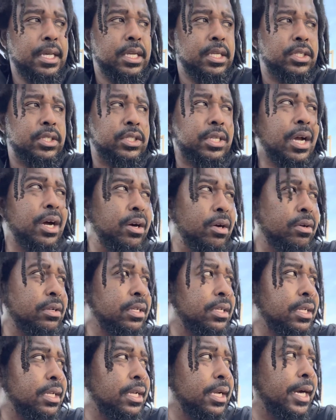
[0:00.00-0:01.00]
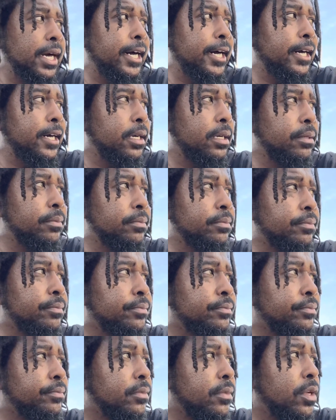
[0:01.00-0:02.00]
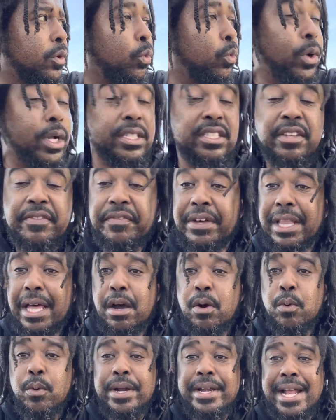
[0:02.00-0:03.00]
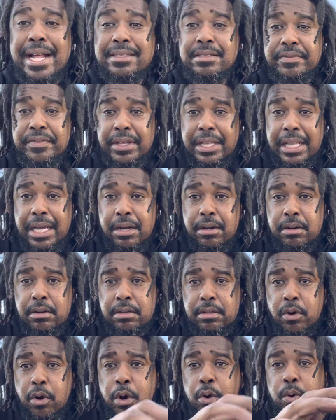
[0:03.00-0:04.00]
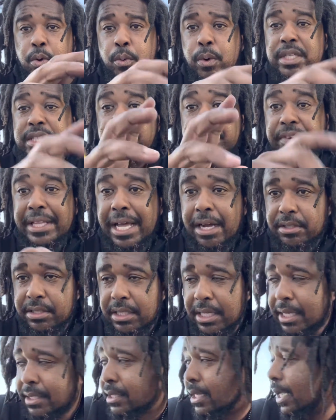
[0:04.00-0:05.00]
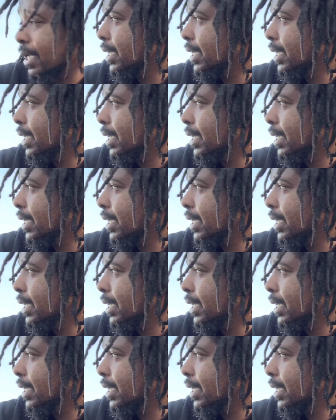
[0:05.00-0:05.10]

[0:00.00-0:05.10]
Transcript: So, um, what to fill out, what not to fill out, or what to fill out, should I say?